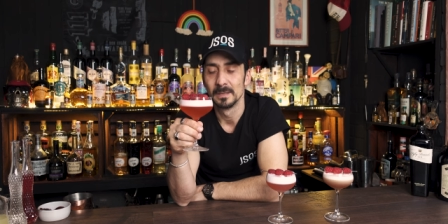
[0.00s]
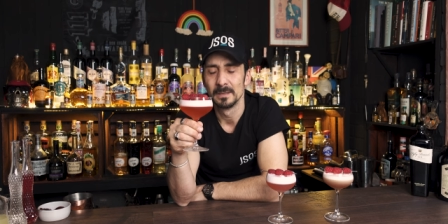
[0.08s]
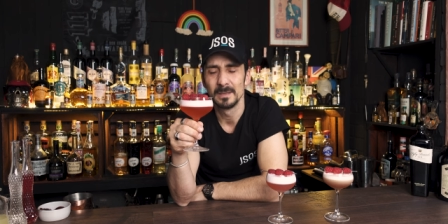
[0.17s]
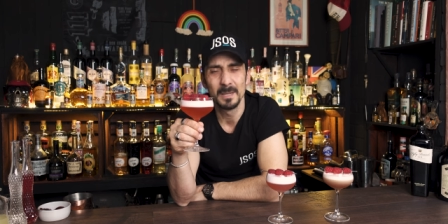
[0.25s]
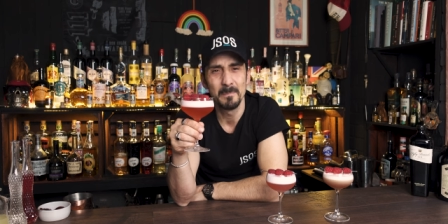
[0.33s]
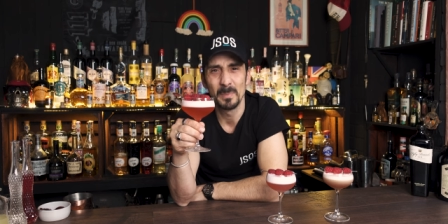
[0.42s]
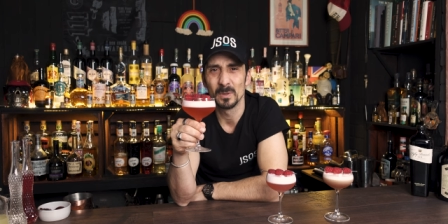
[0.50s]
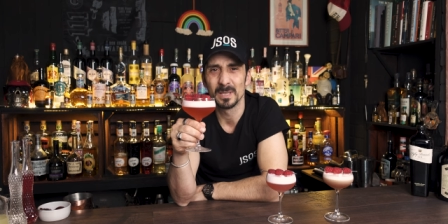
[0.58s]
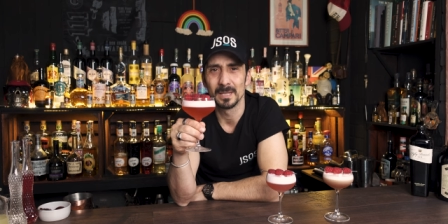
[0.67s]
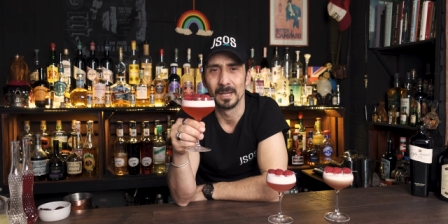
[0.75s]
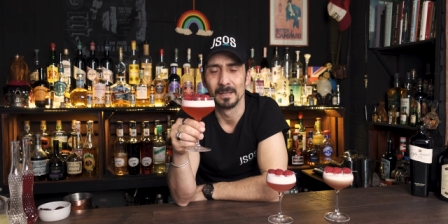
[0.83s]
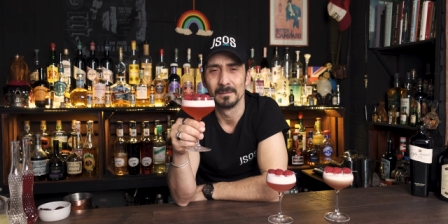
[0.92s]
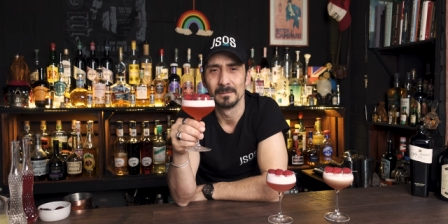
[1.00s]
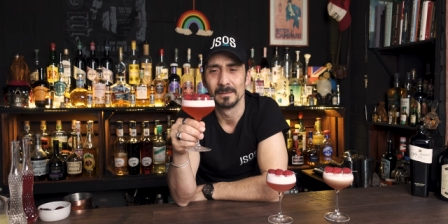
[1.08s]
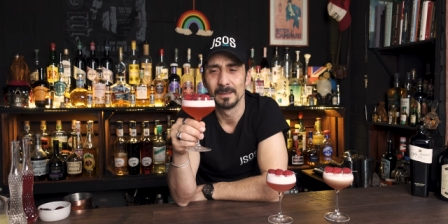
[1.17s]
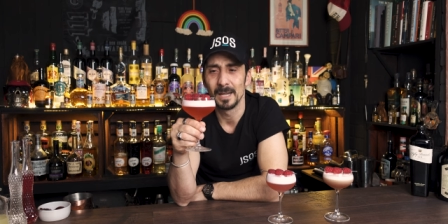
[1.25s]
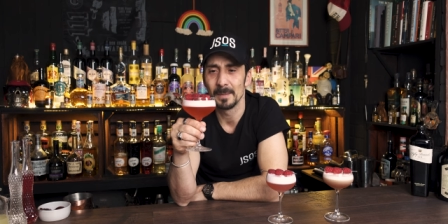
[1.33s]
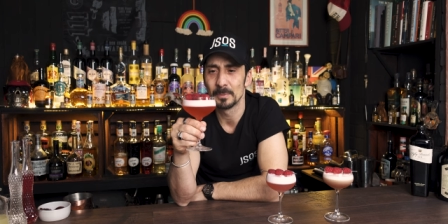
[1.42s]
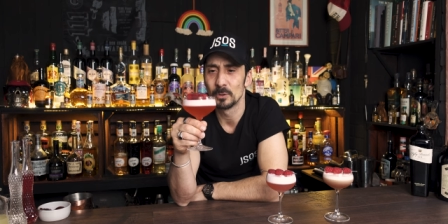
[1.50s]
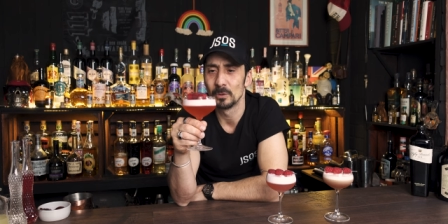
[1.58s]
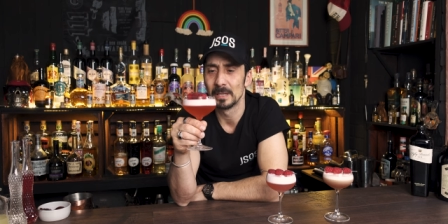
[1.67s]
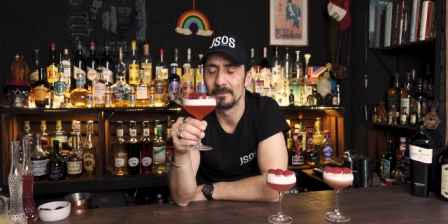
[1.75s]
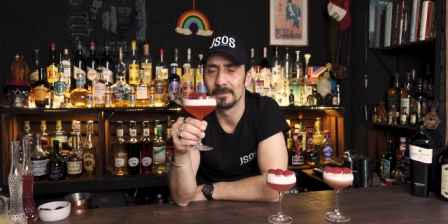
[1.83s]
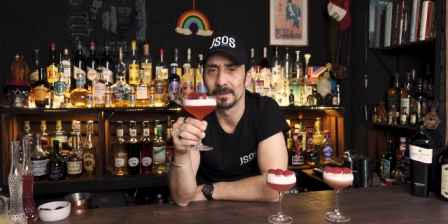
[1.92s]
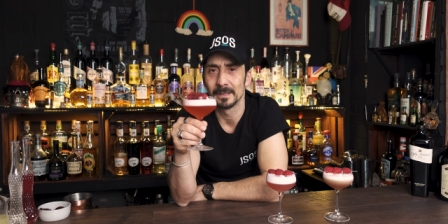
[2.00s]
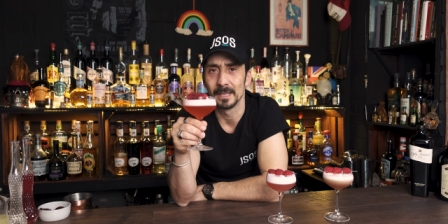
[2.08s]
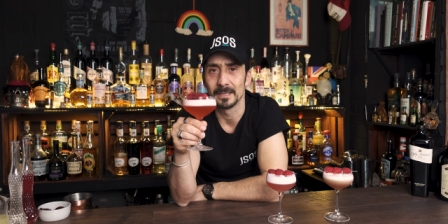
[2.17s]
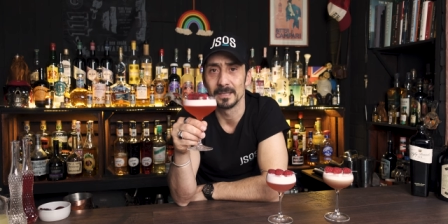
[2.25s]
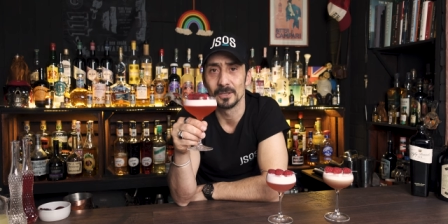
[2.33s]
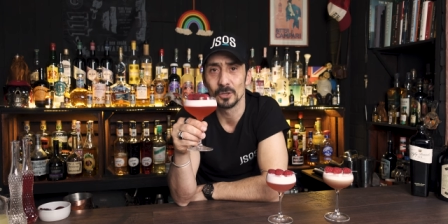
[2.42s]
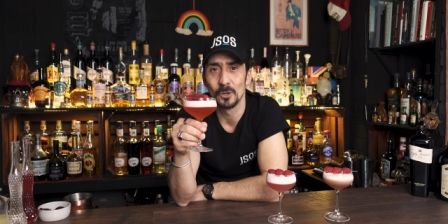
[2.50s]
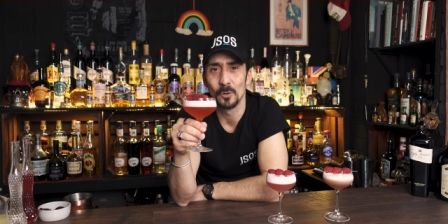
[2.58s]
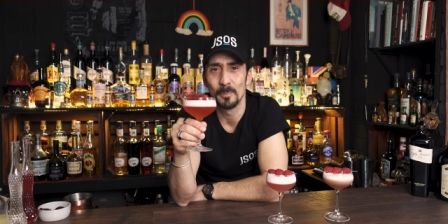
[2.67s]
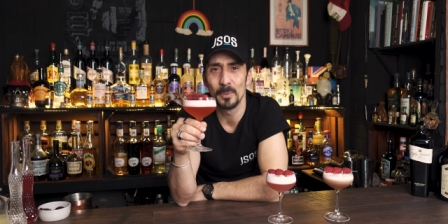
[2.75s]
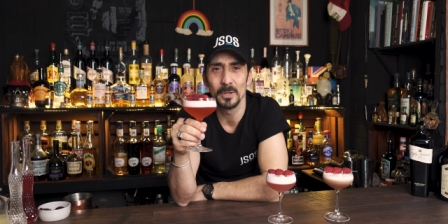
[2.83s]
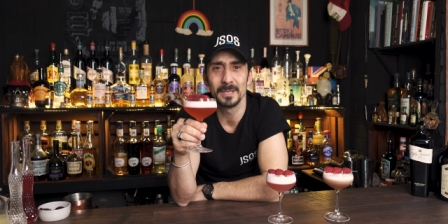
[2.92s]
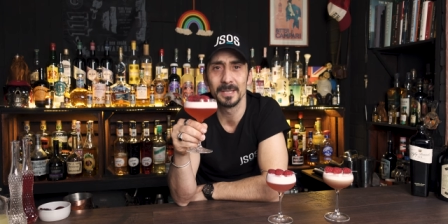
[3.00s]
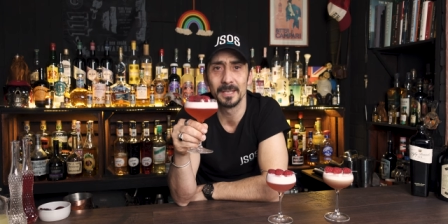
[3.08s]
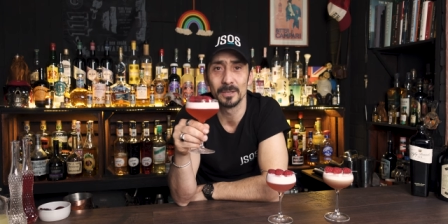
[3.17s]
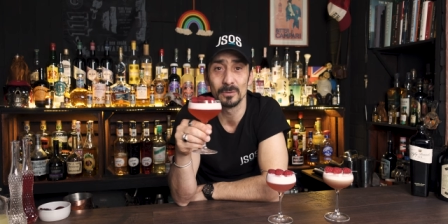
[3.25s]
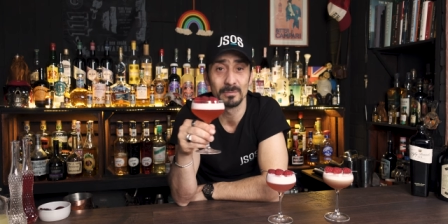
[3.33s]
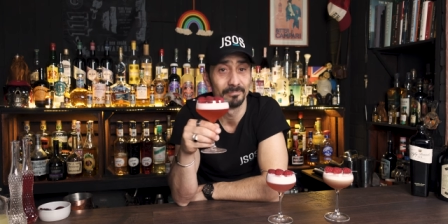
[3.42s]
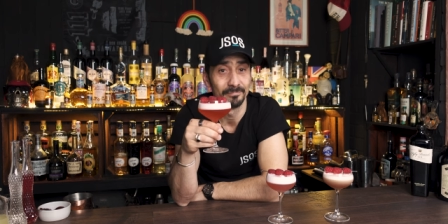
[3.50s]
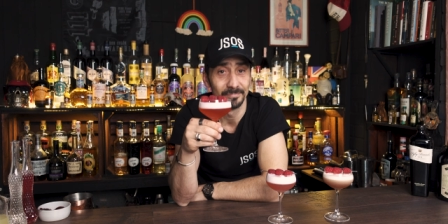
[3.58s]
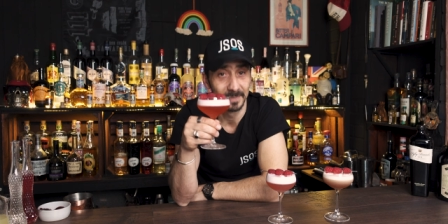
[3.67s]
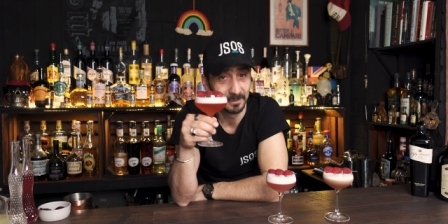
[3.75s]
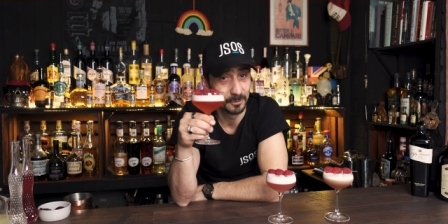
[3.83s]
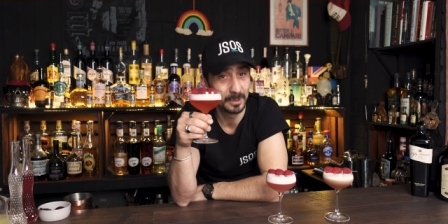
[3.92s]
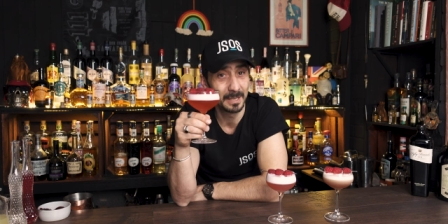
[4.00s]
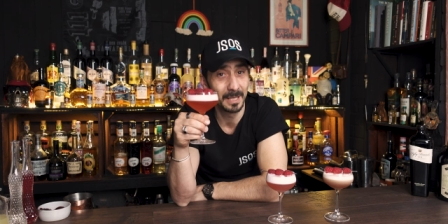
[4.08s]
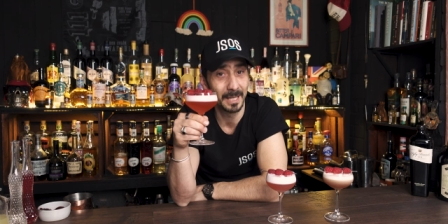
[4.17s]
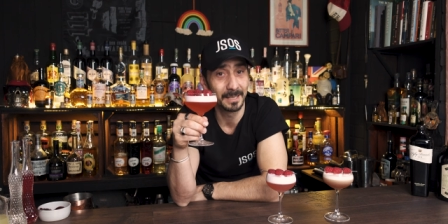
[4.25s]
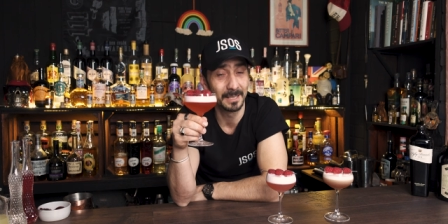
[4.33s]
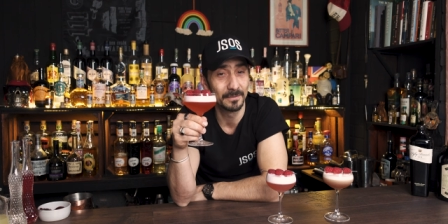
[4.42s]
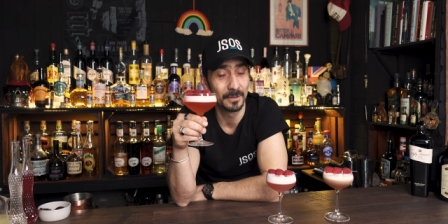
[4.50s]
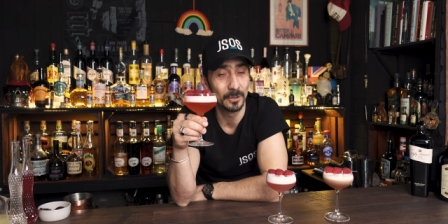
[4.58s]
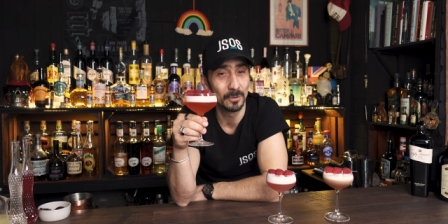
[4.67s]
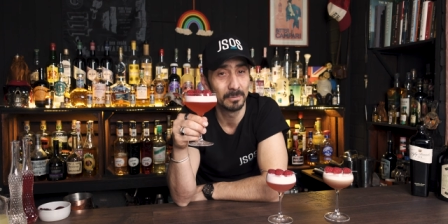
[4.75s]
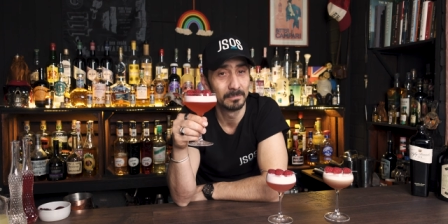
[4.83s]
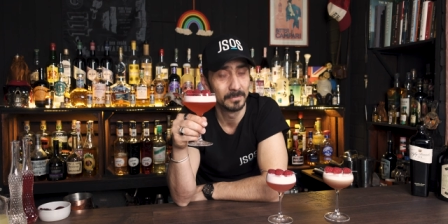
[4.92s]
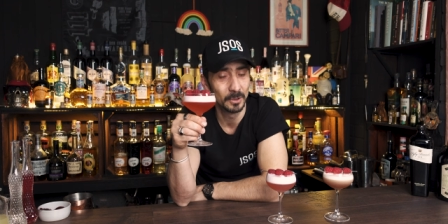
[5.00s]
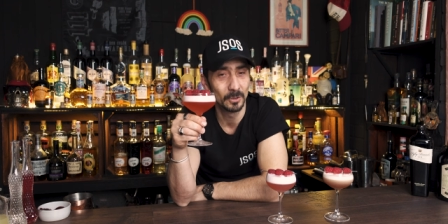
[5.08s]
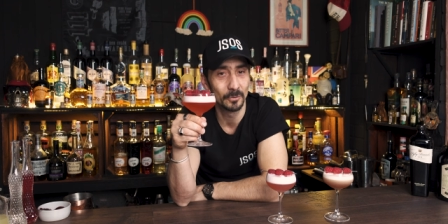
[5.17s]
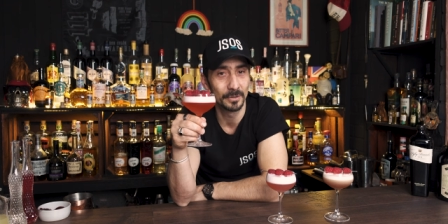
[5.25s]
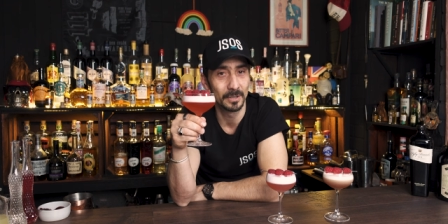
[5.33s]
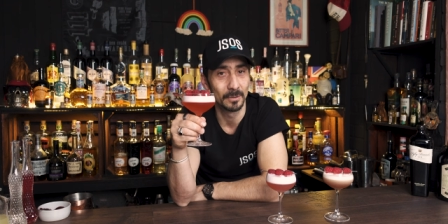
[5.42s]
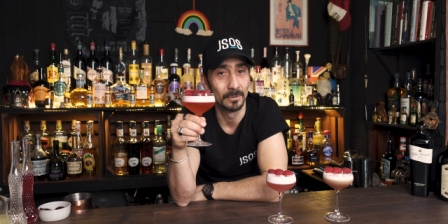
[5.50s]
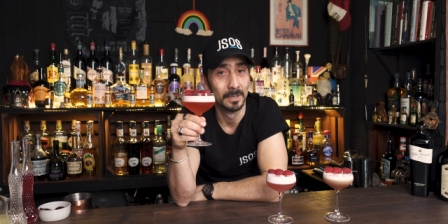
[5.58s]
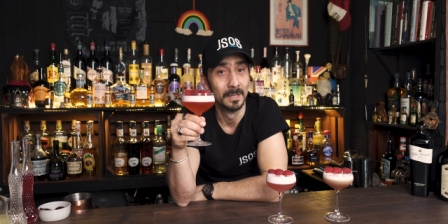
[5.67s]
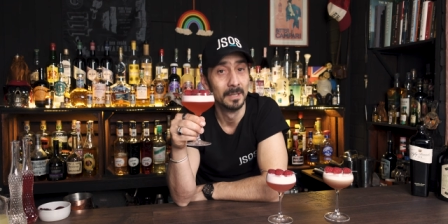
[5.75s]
Simple as that. Absolutely fantastic. So boys and girls, if you did like this video, you know the drill.